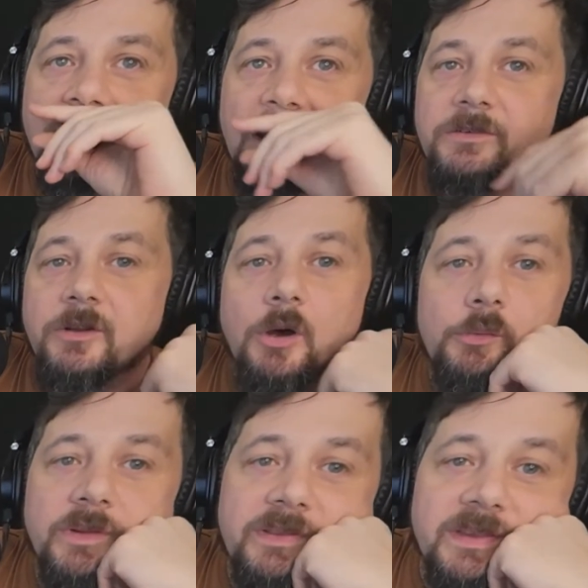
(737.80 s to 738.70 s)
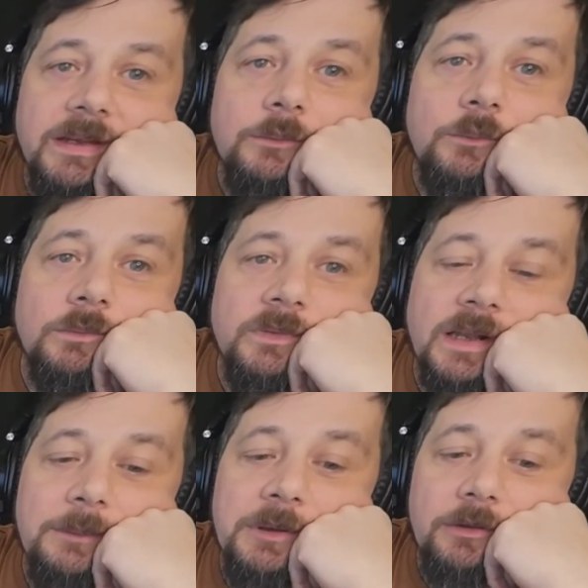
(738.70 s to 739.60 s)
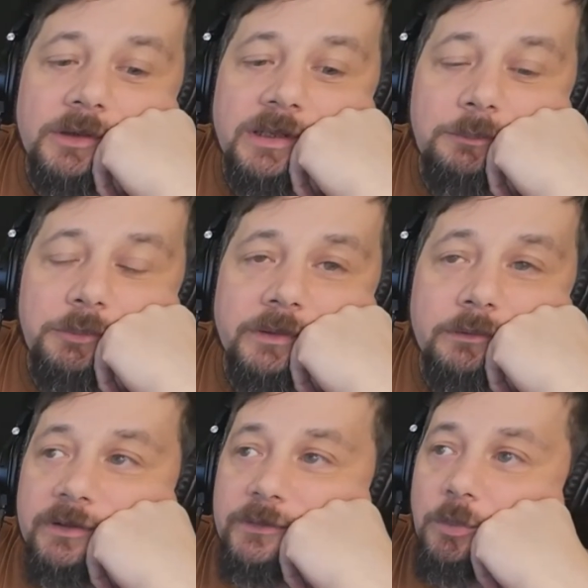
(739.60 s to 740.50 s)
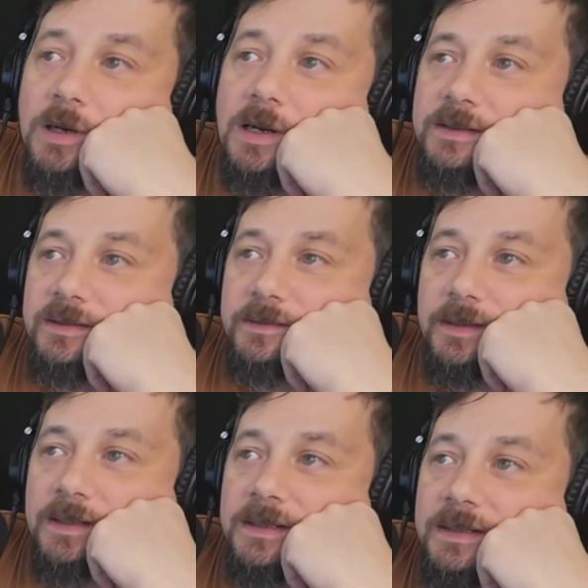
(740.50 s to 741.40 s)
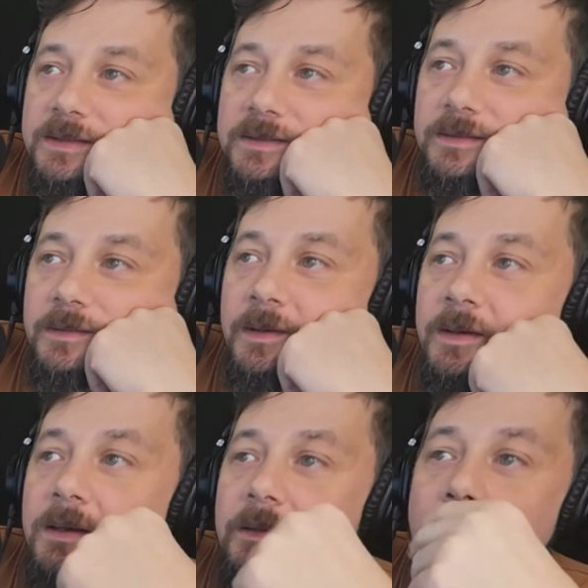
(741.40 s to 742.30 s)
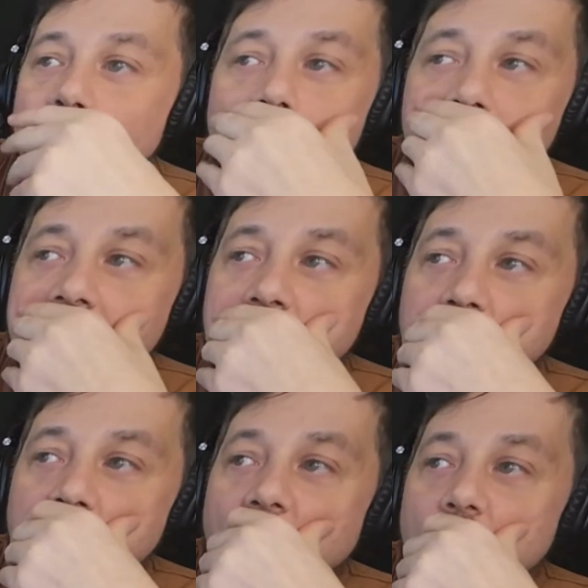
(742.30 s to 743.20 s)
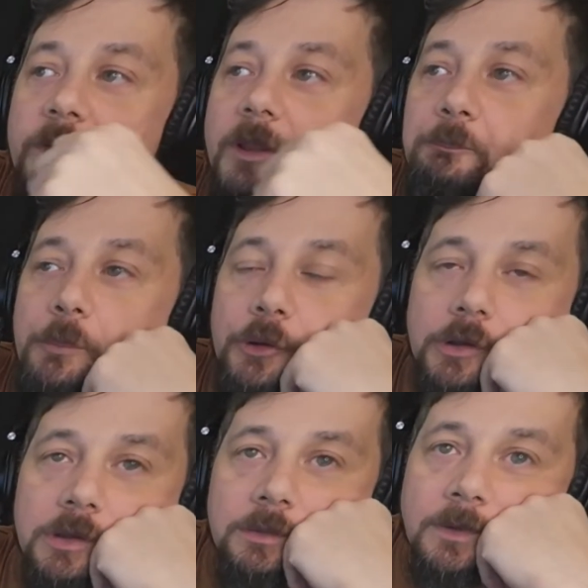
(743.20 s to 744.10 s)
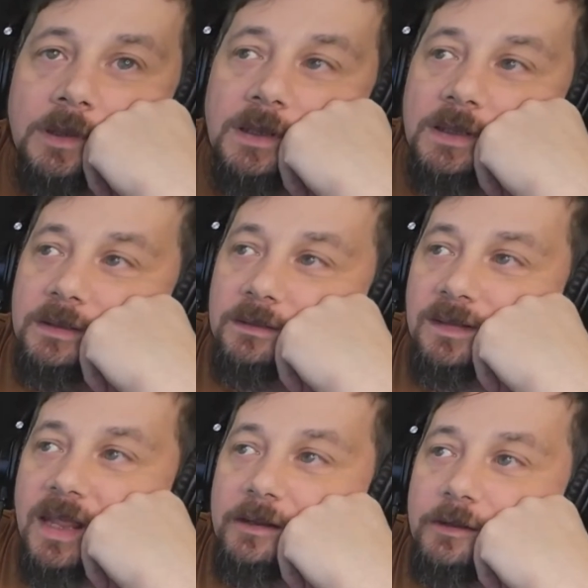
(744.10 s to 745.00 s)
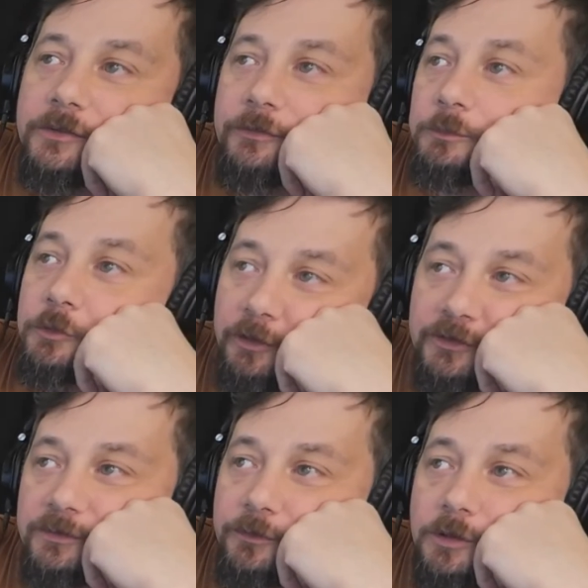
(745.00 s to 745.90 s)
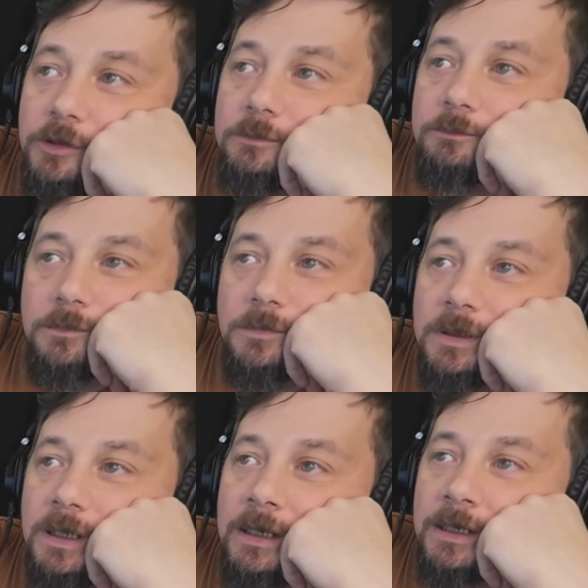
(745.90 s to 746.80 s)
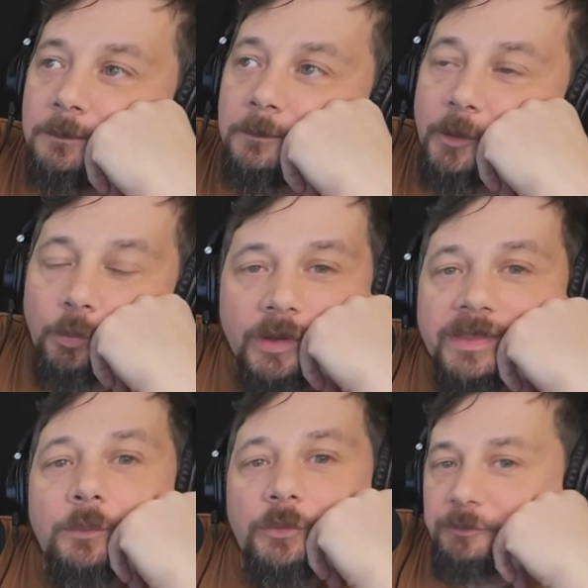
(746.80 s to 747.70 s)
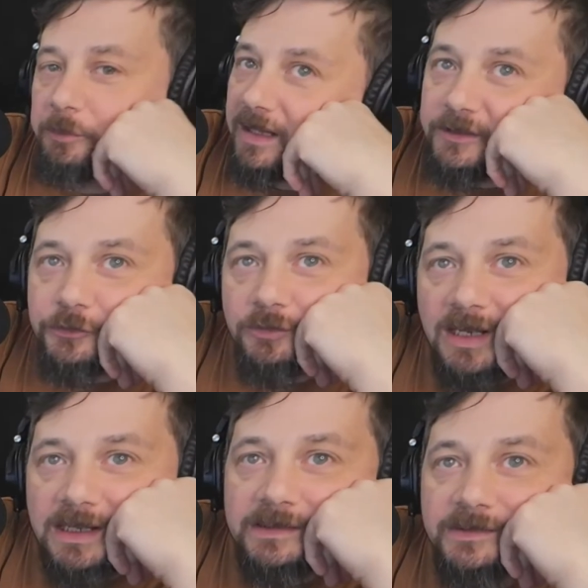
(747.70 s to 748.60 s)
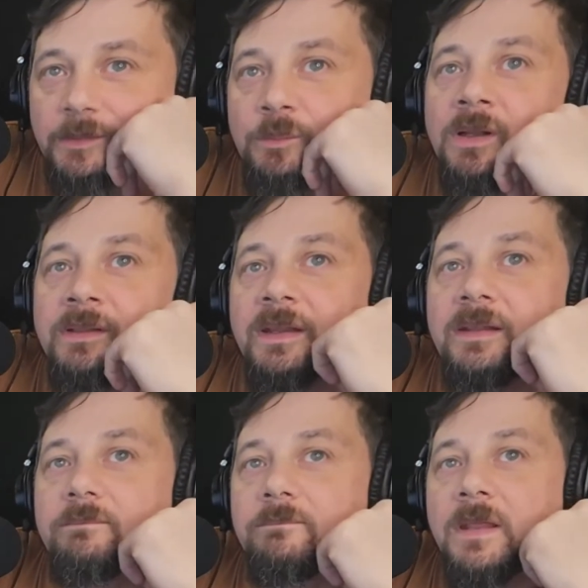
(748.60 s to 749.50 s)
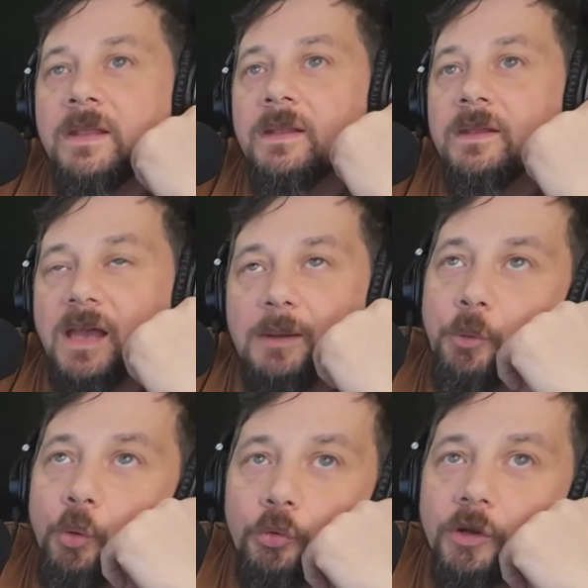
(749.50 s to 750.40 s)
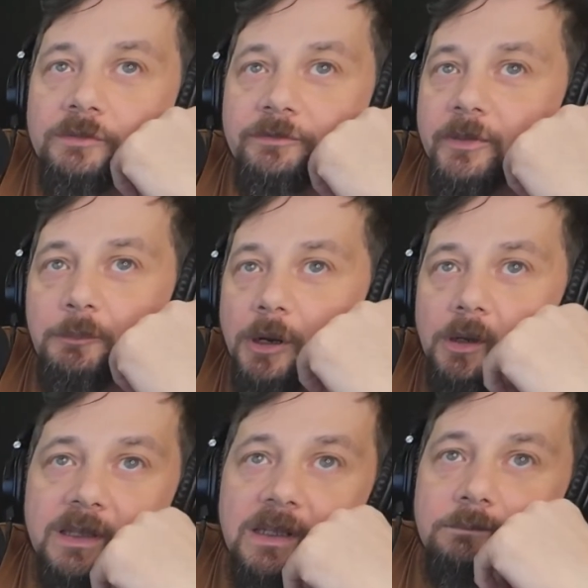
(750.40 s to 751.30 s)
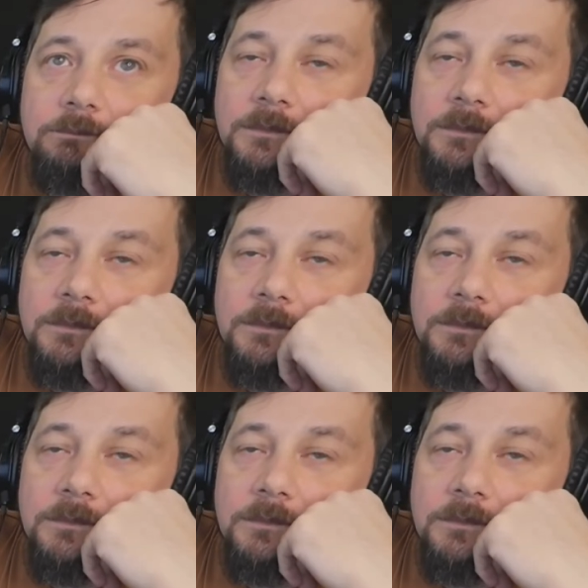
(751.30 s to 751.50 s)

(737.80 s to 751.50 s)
So the thing that I've been looking up with Chris Watts is the woman who wrote the book Letters from Christopher, the one that was plagiarized, the one that got pulled off of the market.